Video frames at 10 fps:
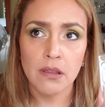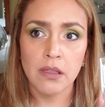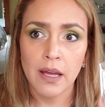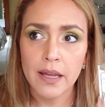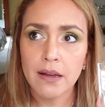
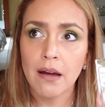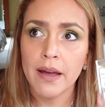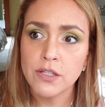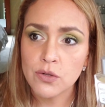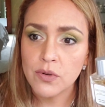like
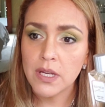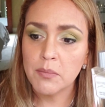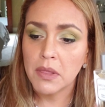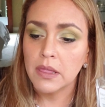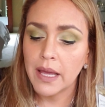ice
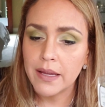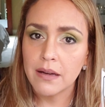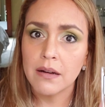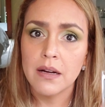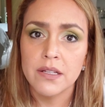cream,
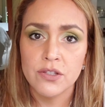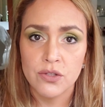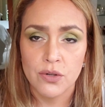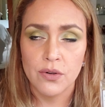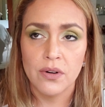like
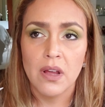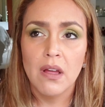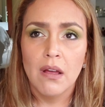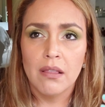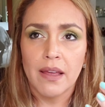custard,
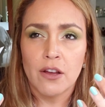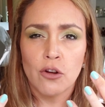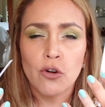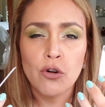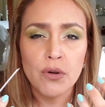
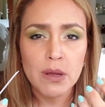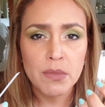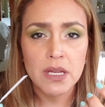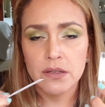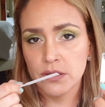like
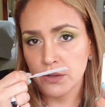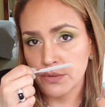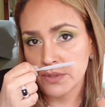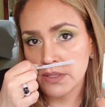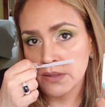creamy
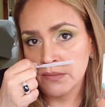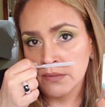desserts,